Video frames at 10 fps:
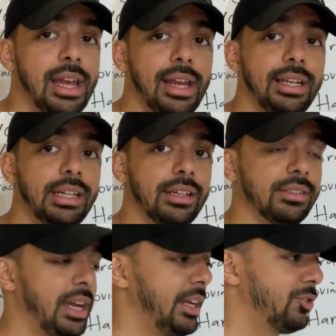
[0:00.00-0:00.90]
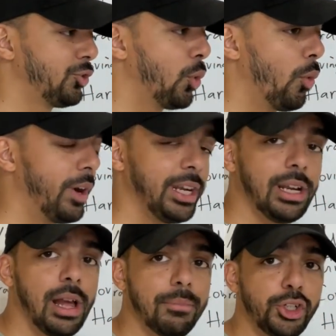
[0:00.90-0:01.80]
He is a
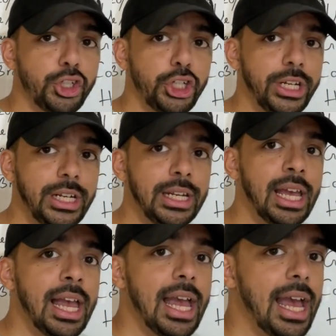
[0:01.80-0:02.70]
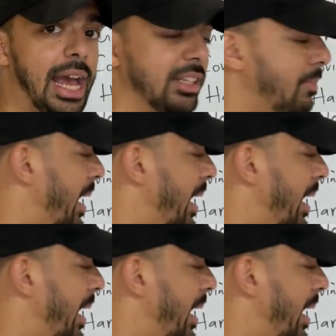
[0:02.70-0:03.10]
scoring machine as a